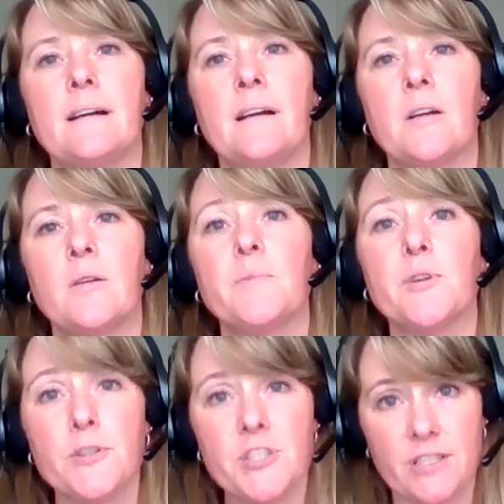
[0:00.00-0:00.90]
are
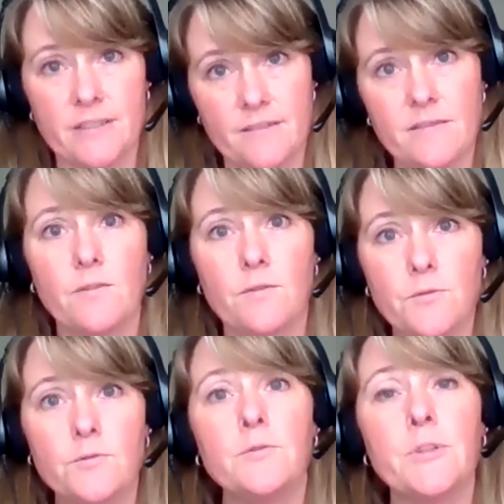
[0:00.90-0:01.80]
purchased
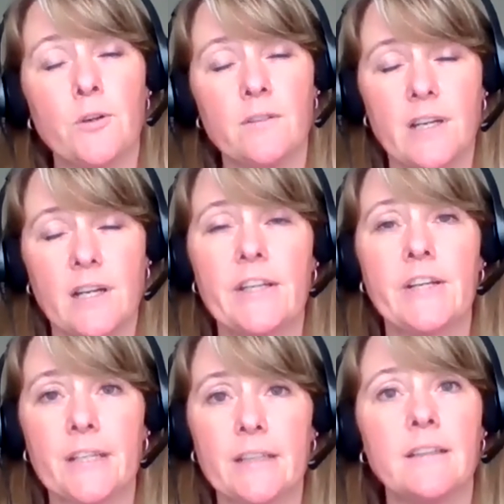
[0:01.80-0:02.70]
through your
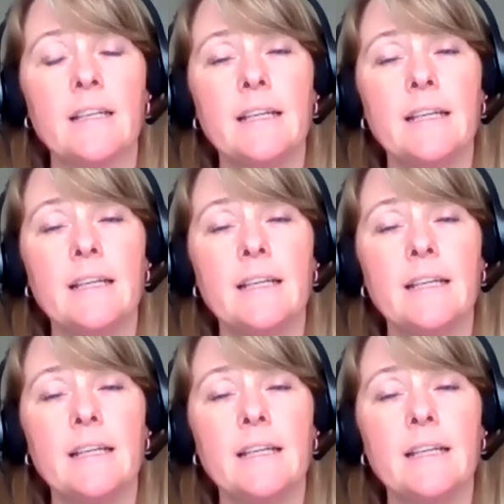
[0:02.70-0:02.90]
veterinarian,